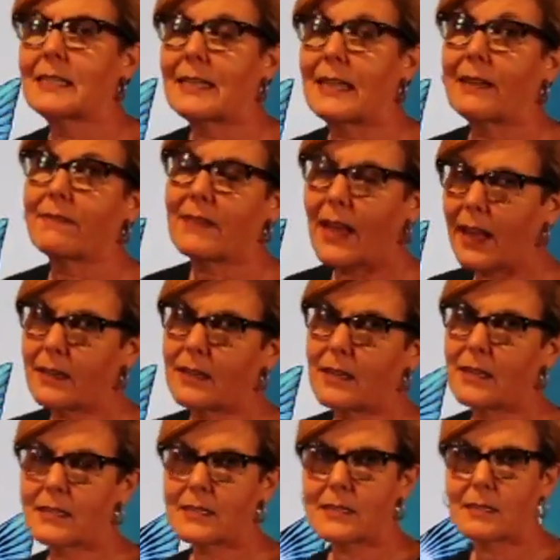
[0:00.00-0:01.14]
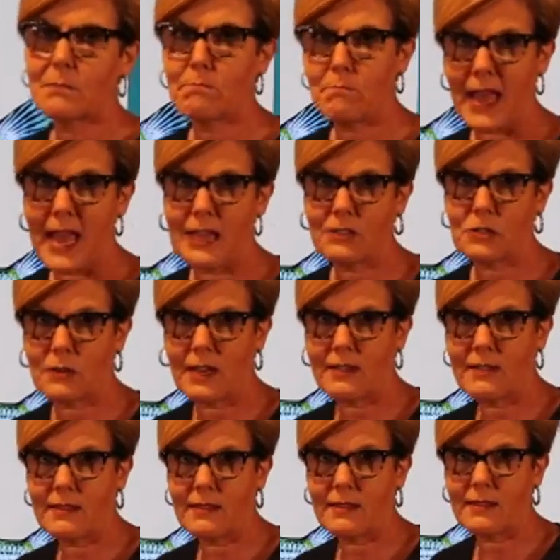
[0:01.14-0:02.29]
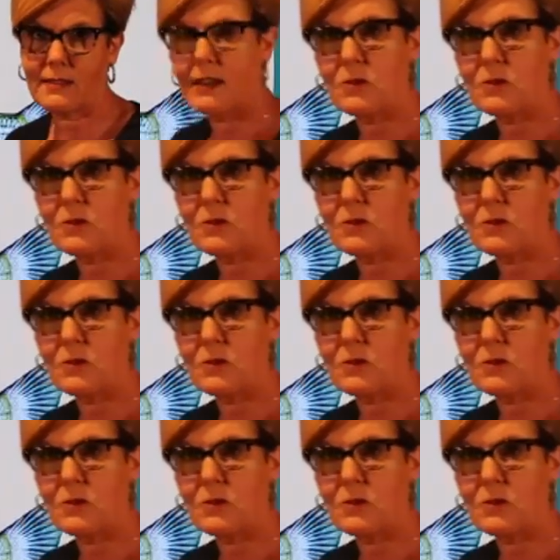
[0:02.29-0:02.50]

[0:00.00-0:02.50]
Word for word: Now that is some bass right there.